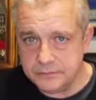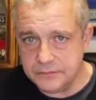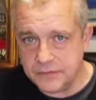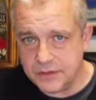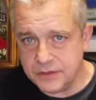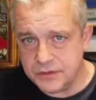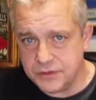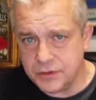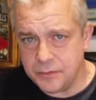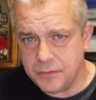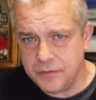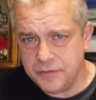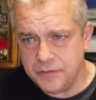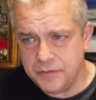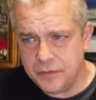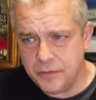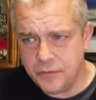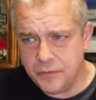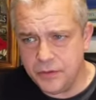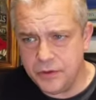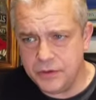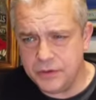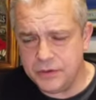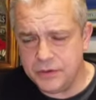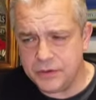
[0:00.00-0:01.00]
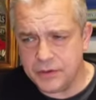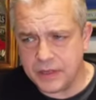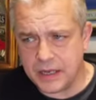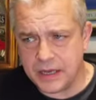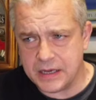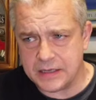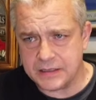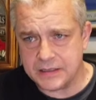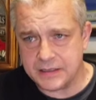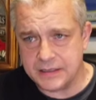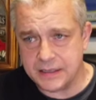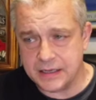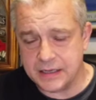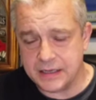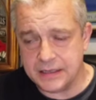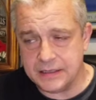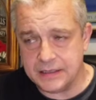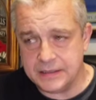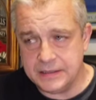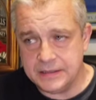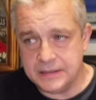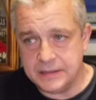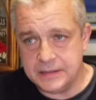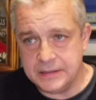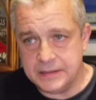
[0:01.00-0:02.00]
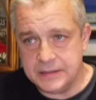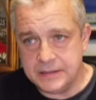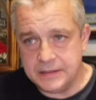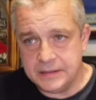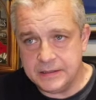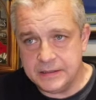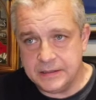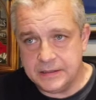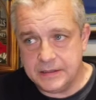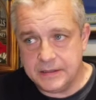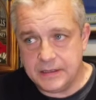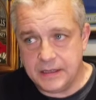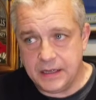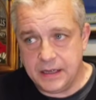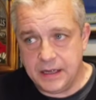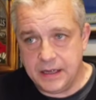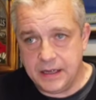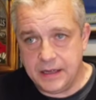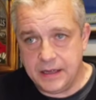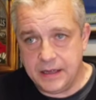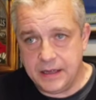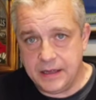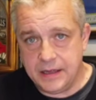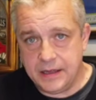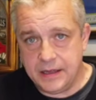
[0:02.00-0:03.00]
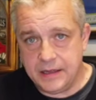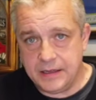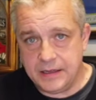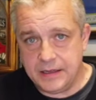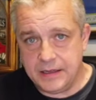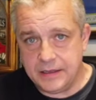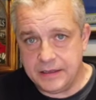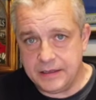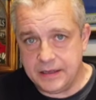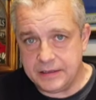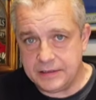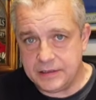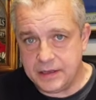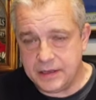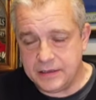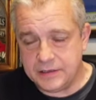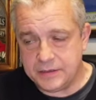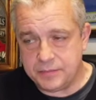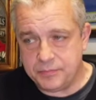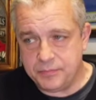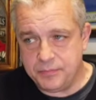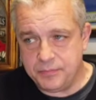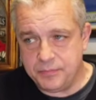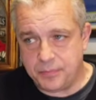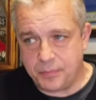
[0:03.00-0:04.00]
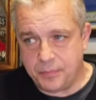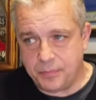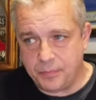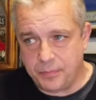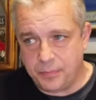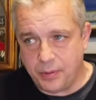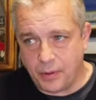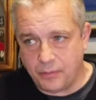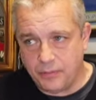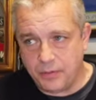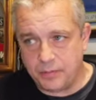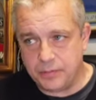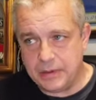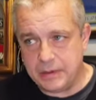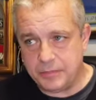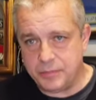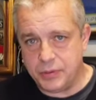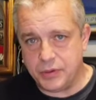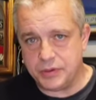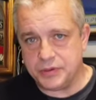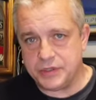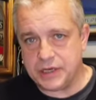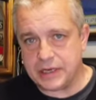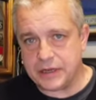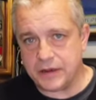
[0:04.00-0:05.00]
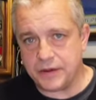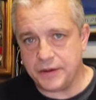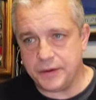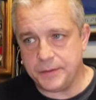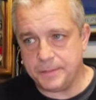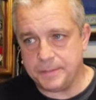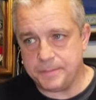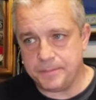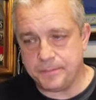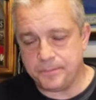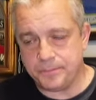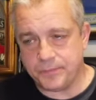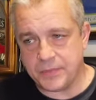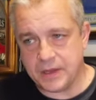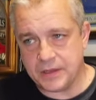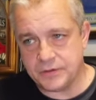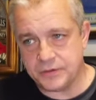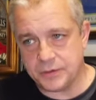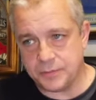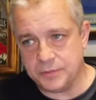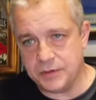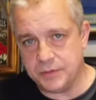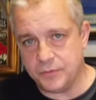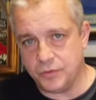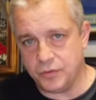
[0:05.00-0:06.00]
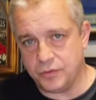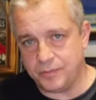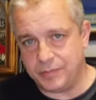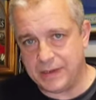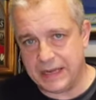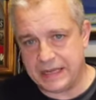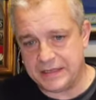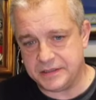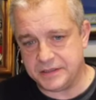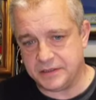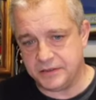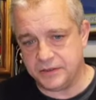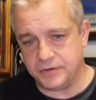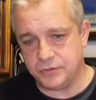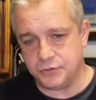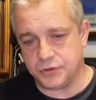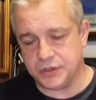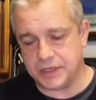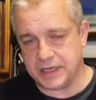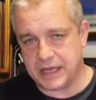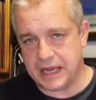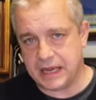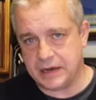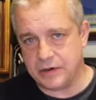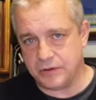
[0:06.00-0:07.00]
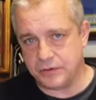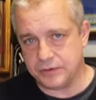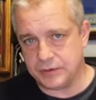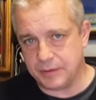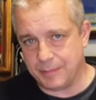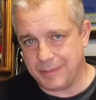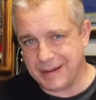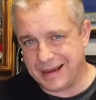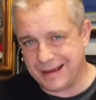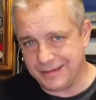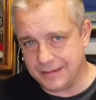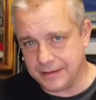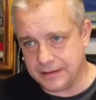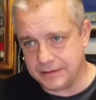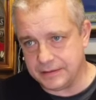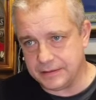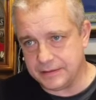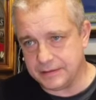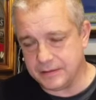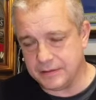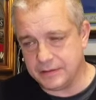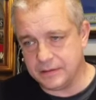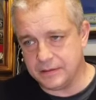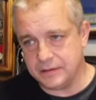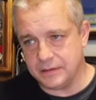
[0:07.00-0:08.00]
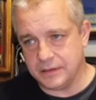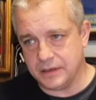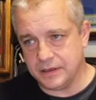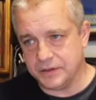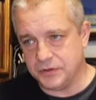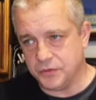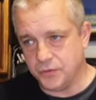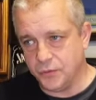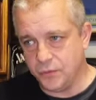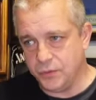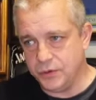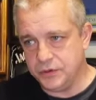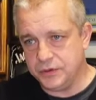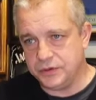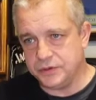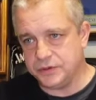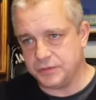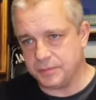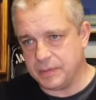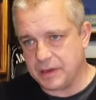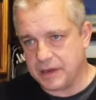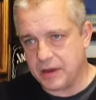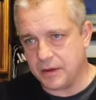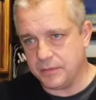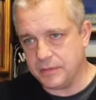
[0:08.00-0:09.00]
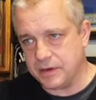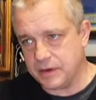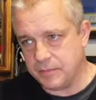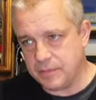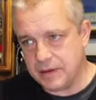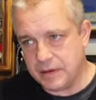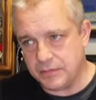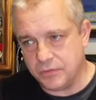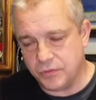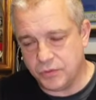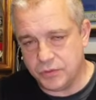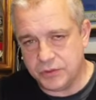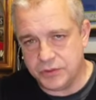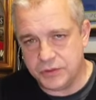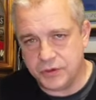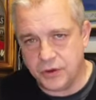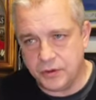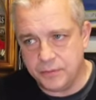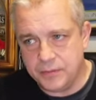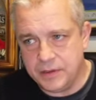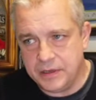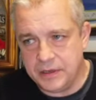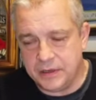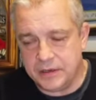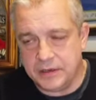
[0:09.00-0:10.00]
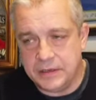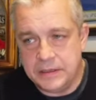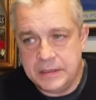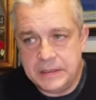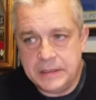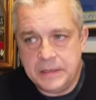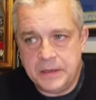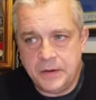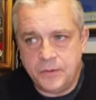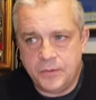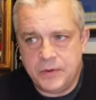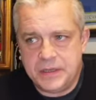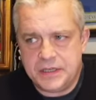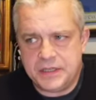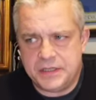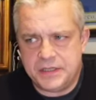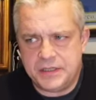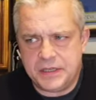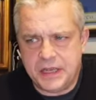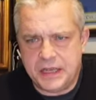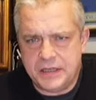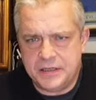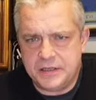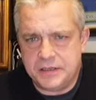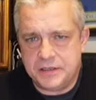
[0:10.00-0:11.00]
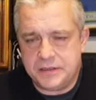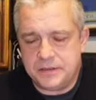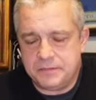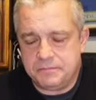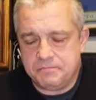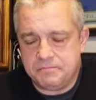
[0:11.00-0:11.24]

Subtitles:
of the wood actually, it's probably pushing out some of the more pleasant notes you get on the palate, and the wood's becoming a bit more dominant, which is,